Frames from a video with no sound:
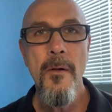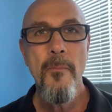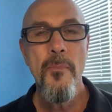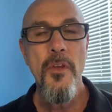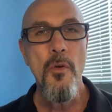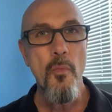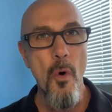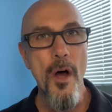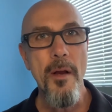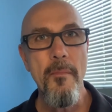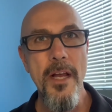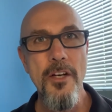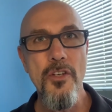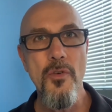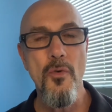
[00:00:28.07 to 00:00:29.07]
You want to
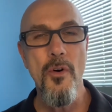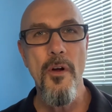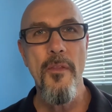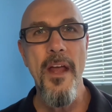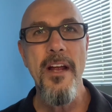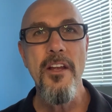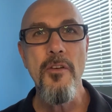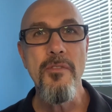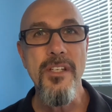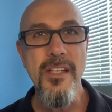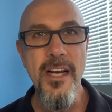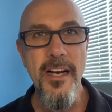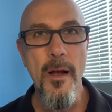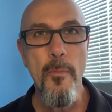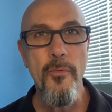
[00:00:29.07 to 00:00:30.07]
make sure that you
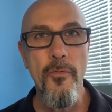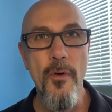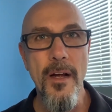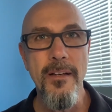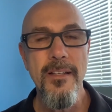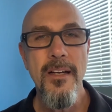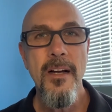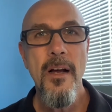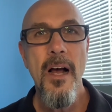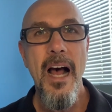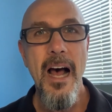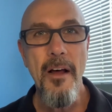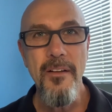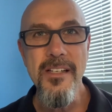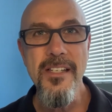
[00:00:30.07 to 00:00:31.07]
state up front
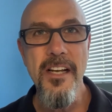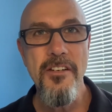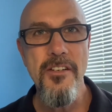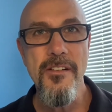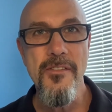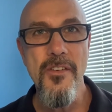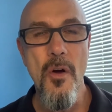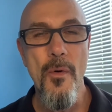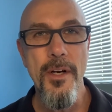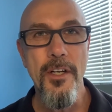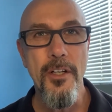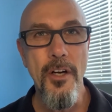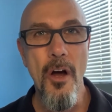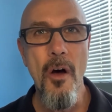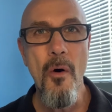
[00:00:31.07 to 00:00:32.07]
how the session is going to
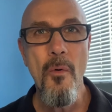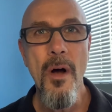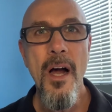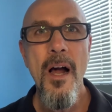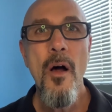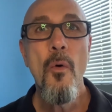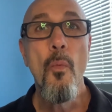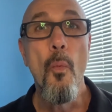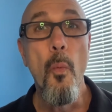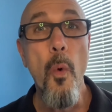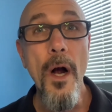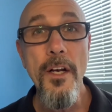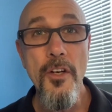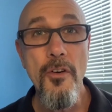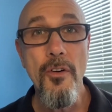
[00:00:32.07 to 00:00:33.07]
go,
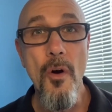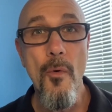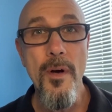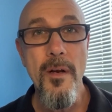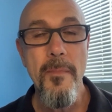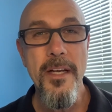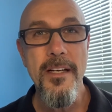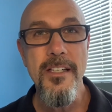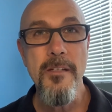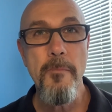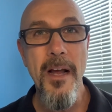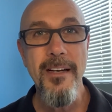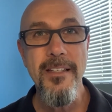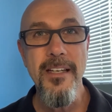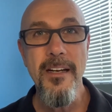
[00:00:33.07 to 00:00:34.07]
what you're going to be
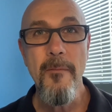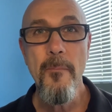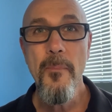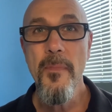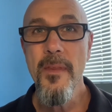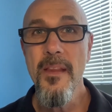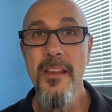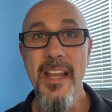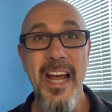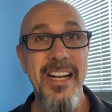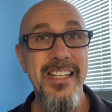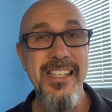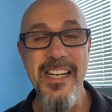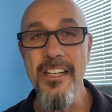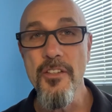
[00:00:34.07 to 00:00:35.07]
expecting, that
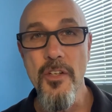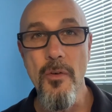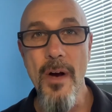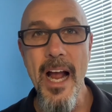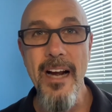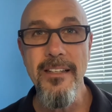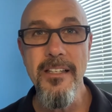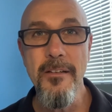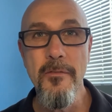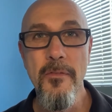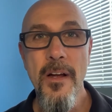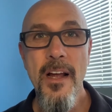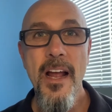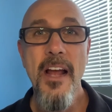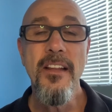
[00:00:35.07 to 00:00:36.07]
it's interactive,
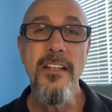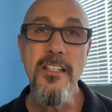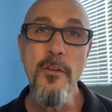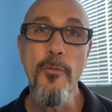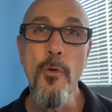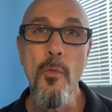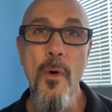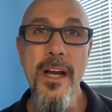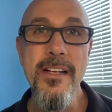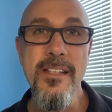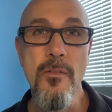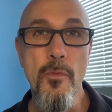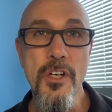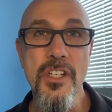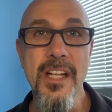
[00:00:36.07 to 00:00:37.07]
and the different ways
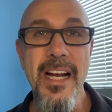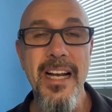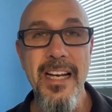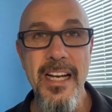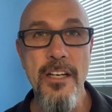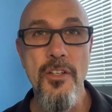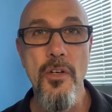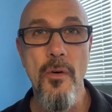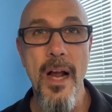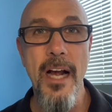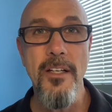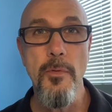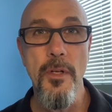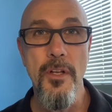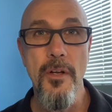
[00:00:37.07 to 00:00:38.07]
in which they can
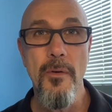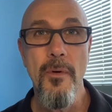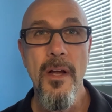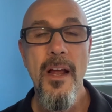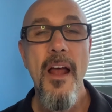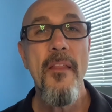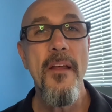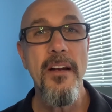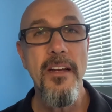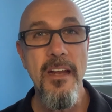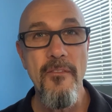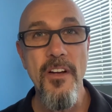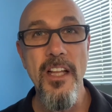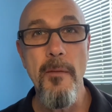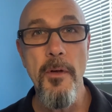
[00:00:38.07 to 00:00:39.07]
interact with you, and then
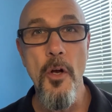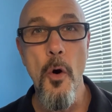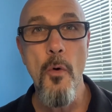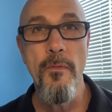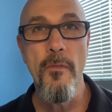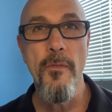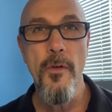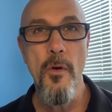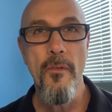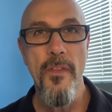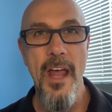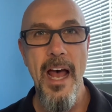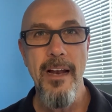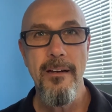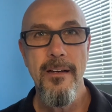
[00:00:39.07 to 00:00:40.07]
giving them an overview of
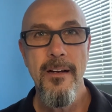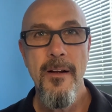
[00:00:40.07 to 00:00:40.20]
that.